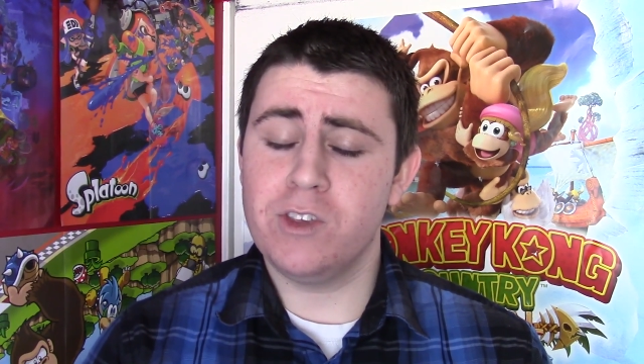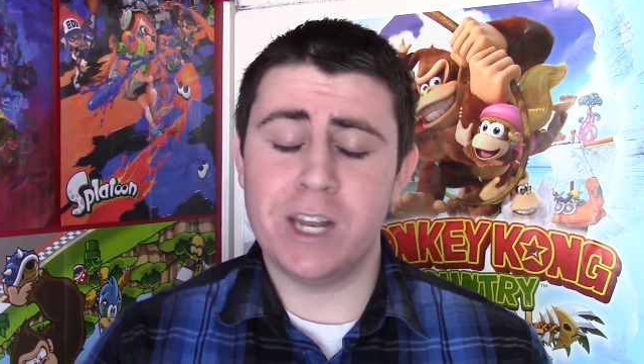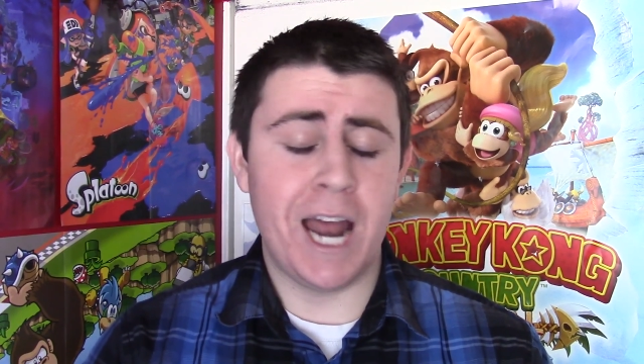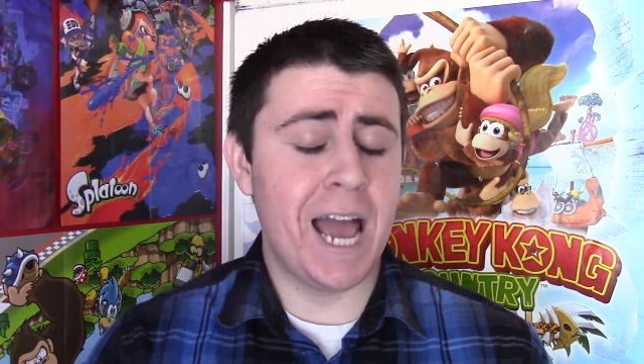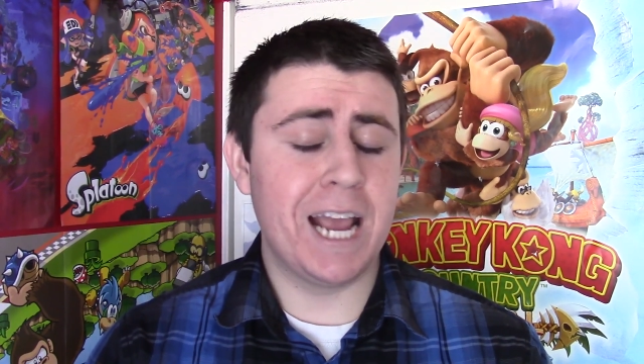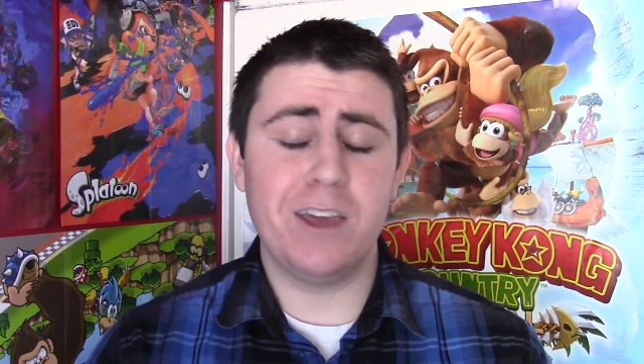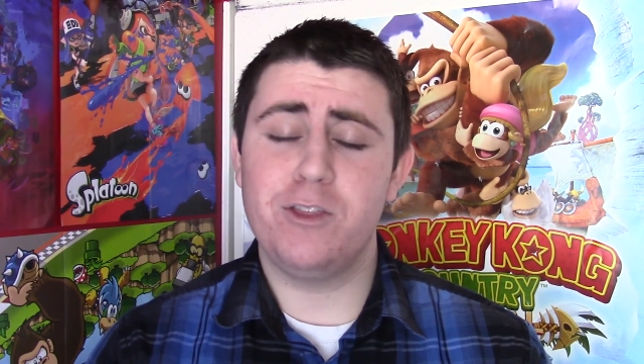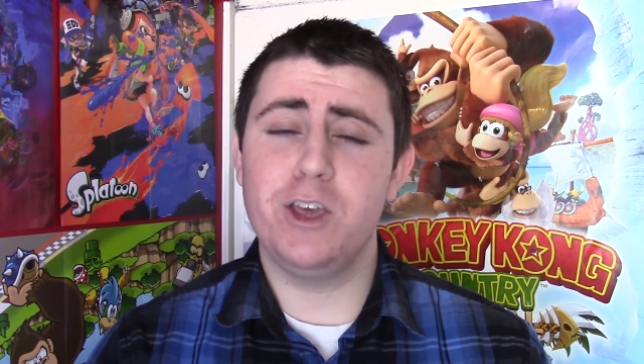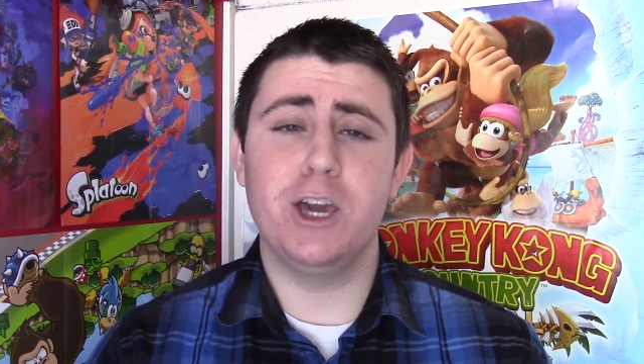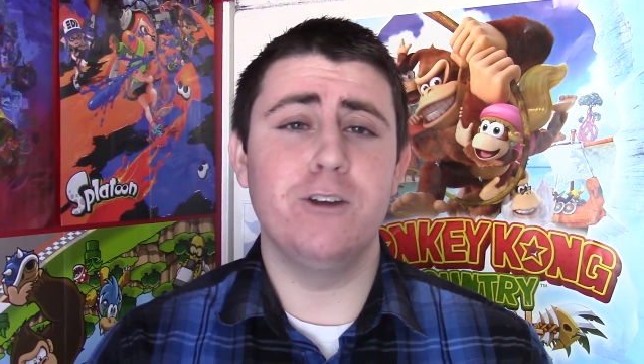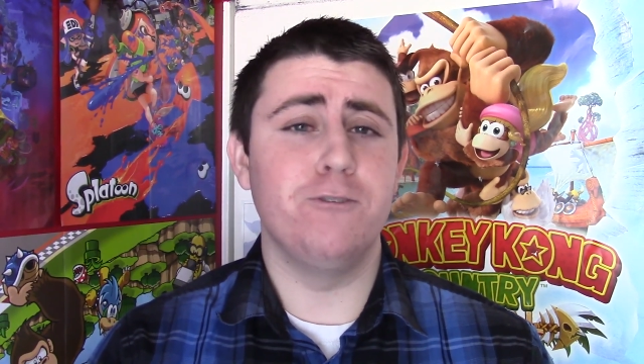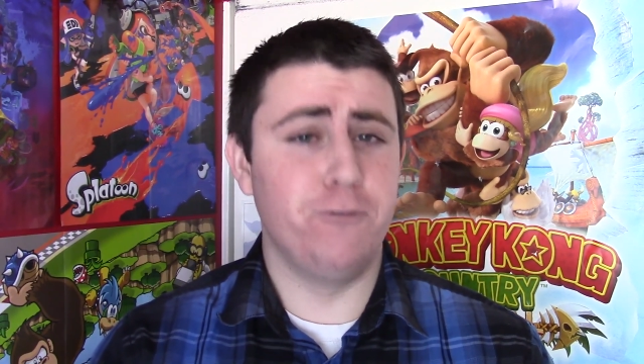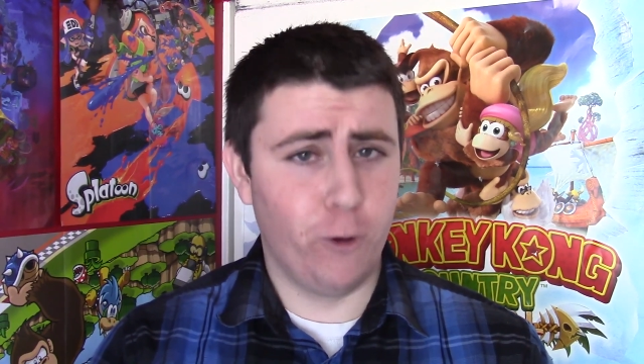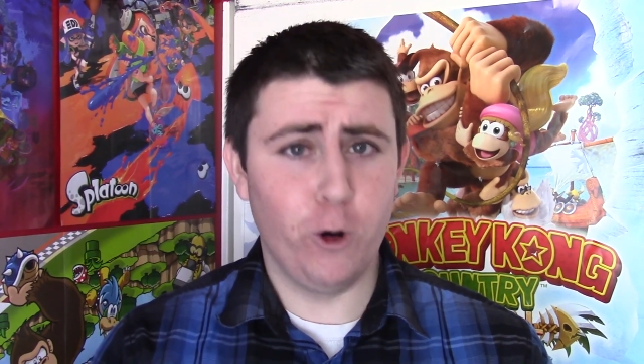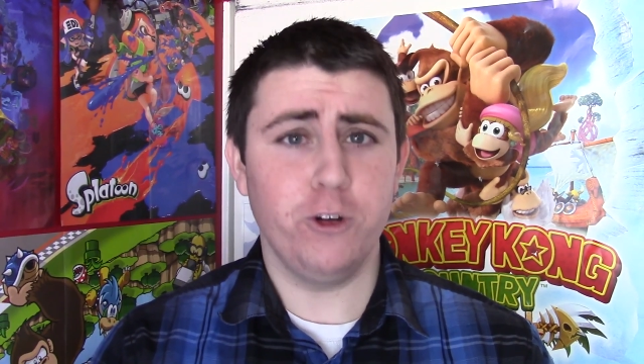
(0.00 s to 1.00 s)
and I get the
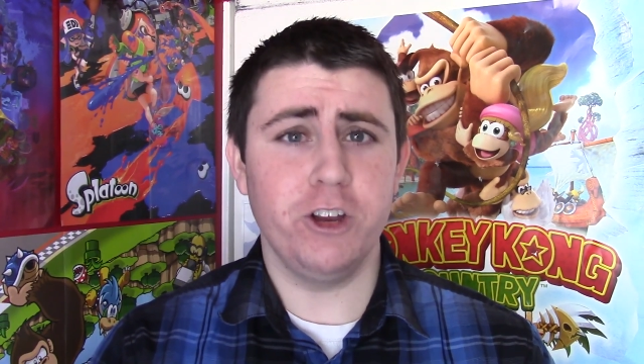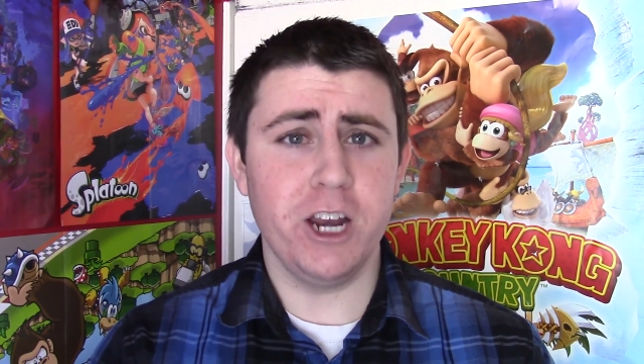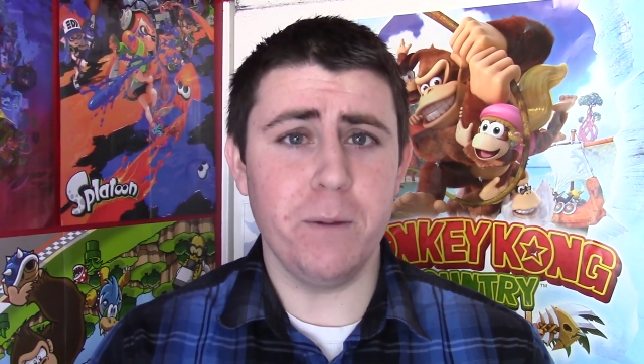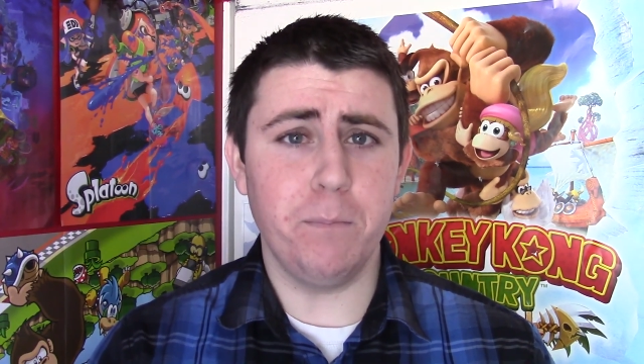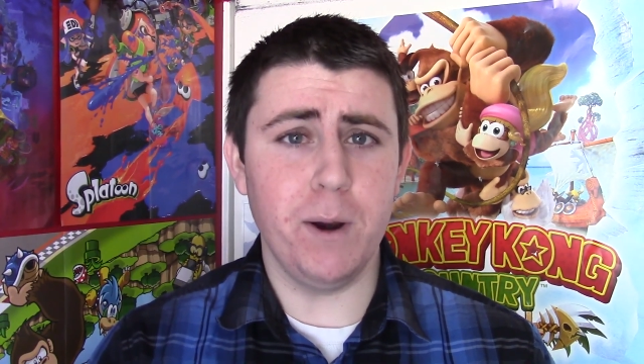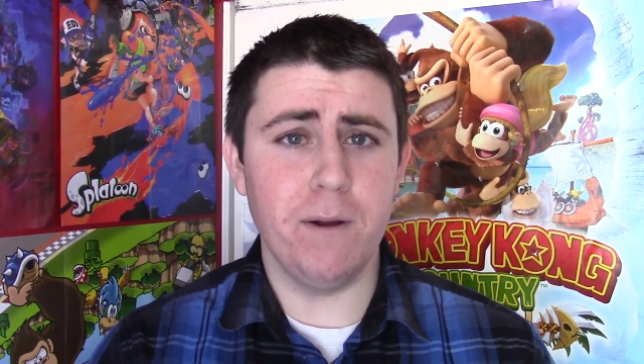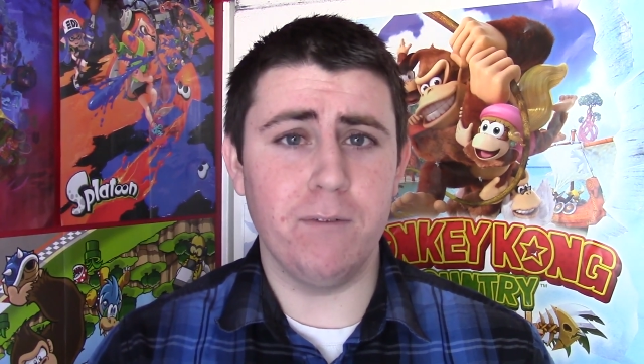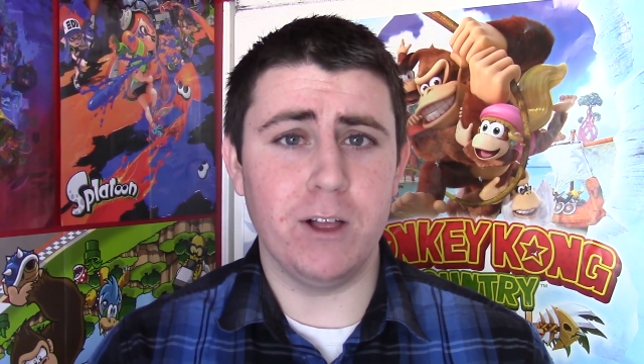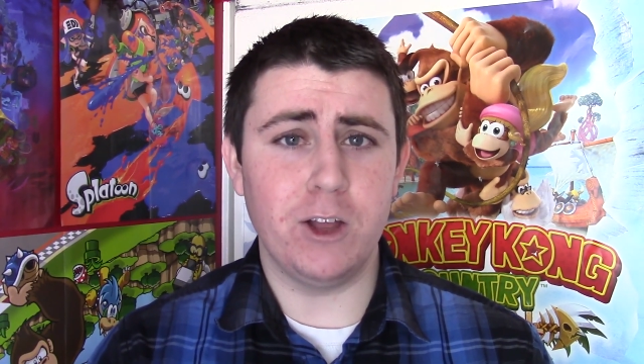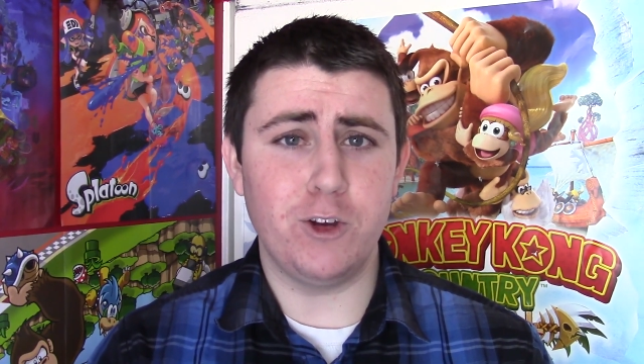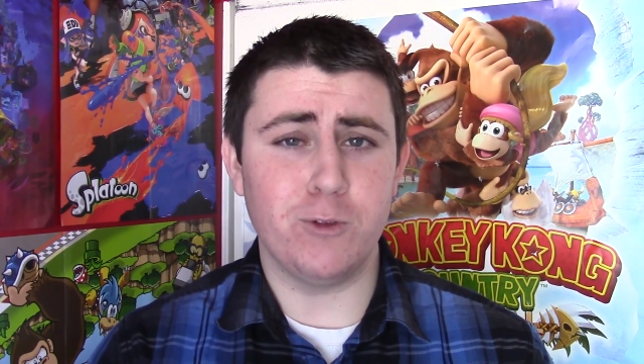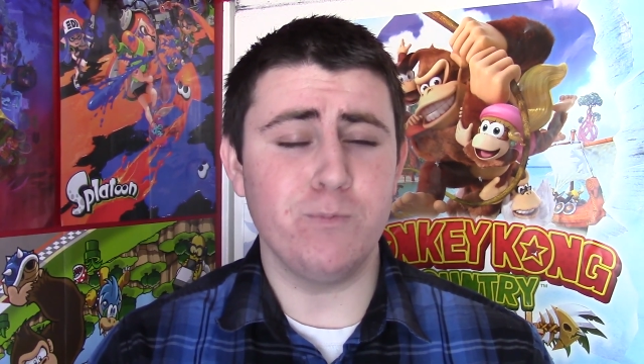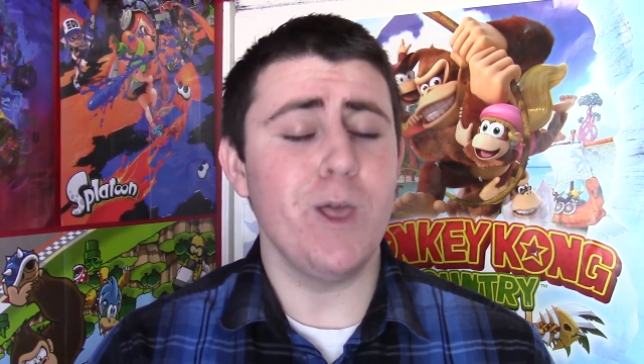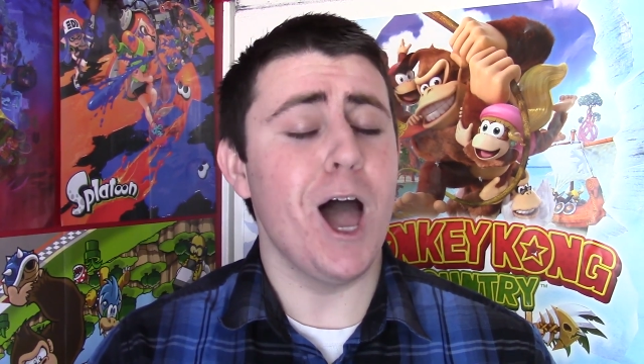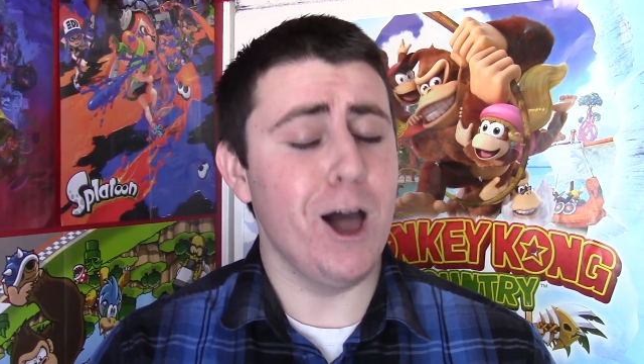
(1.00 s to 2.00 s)
unfortunate
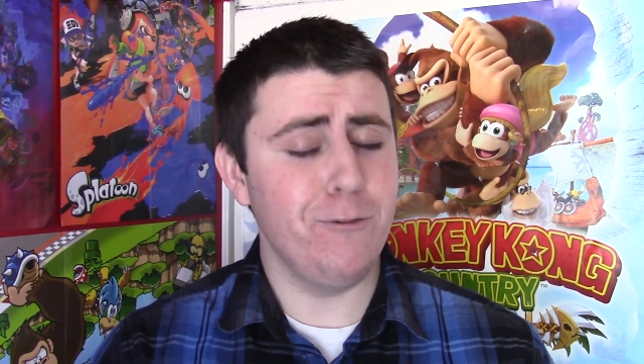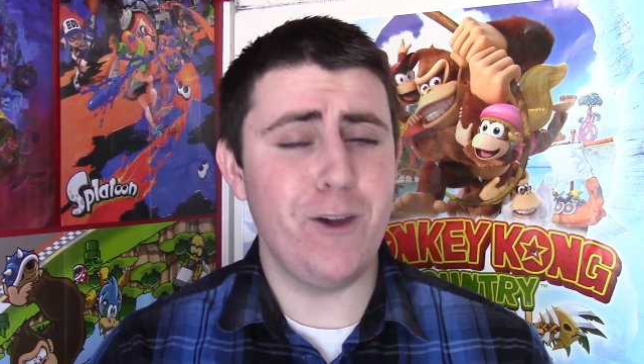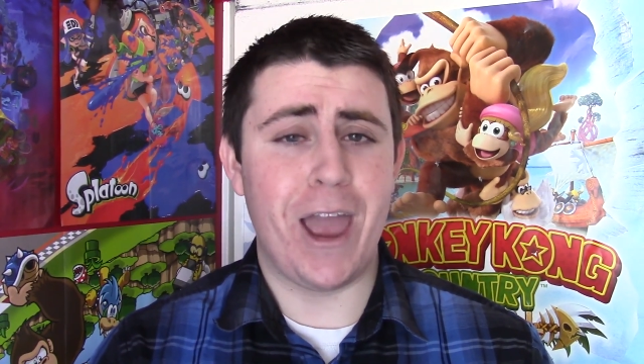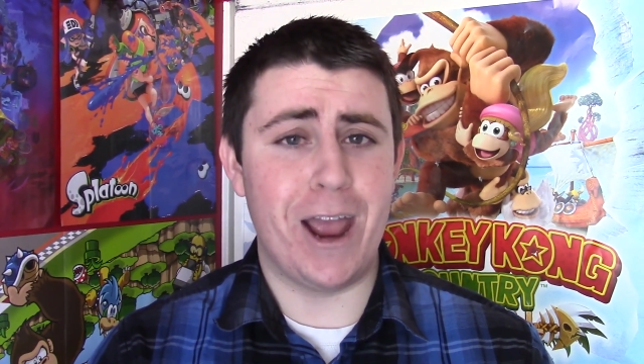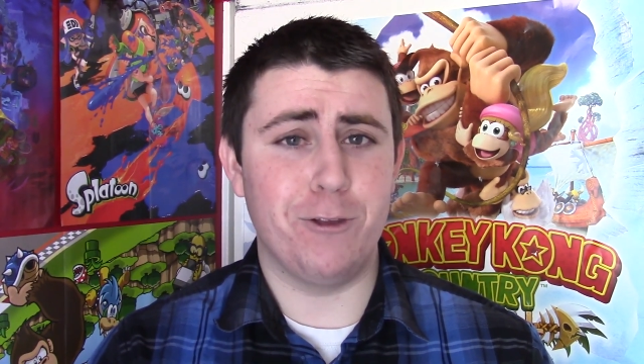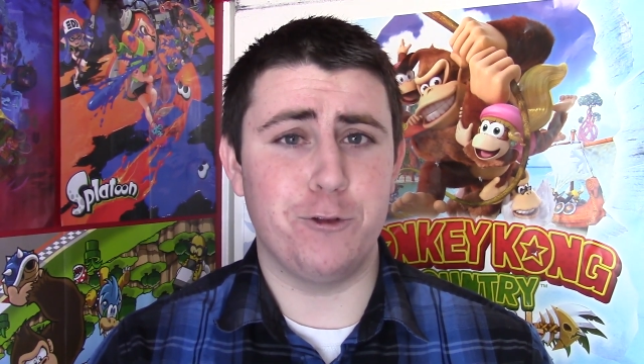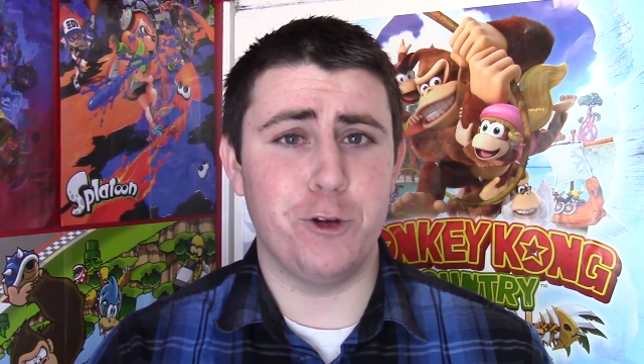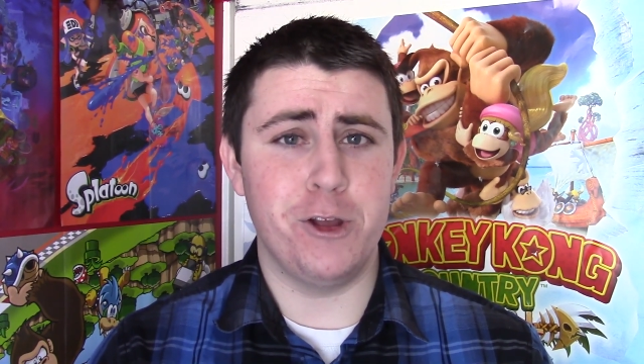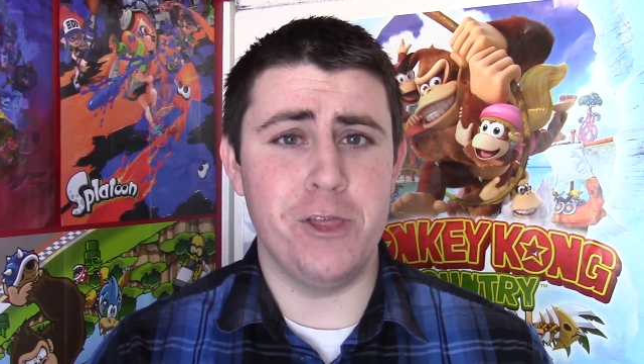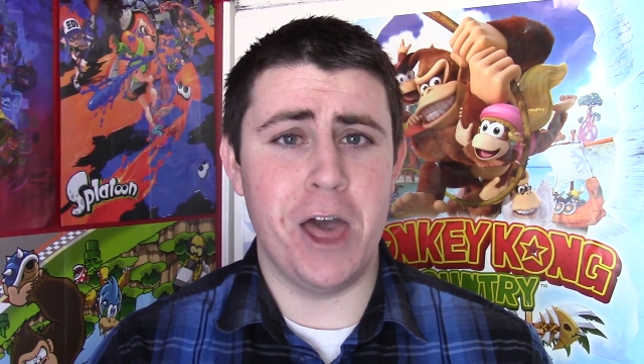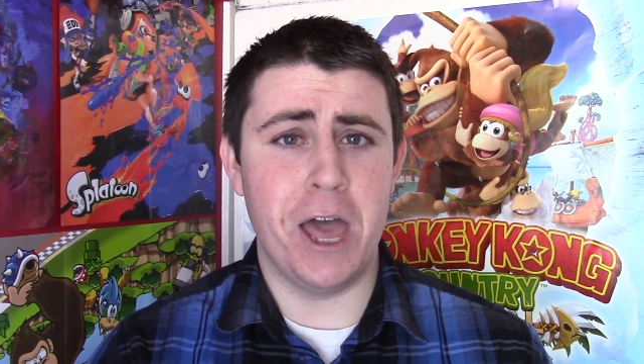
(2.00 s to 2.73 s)
privilege of answering